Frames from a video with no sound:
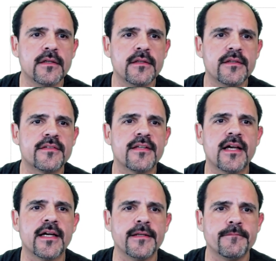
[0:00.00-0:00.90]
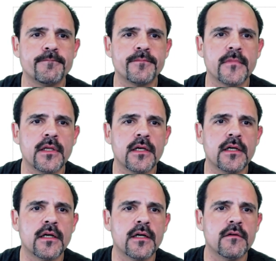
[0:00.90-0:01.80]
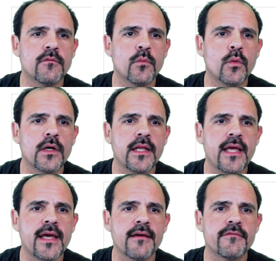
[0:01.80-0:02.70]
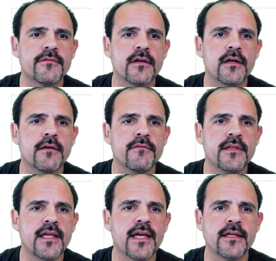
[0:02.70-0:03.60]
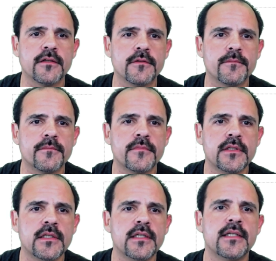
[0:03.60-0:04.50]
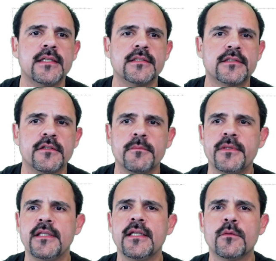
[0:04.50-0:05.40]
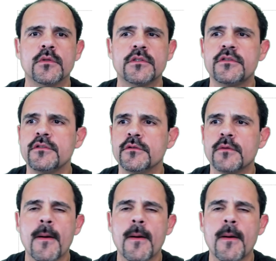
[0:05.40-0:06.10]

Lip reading: The sine of 1/2 of the angle is going to be equal to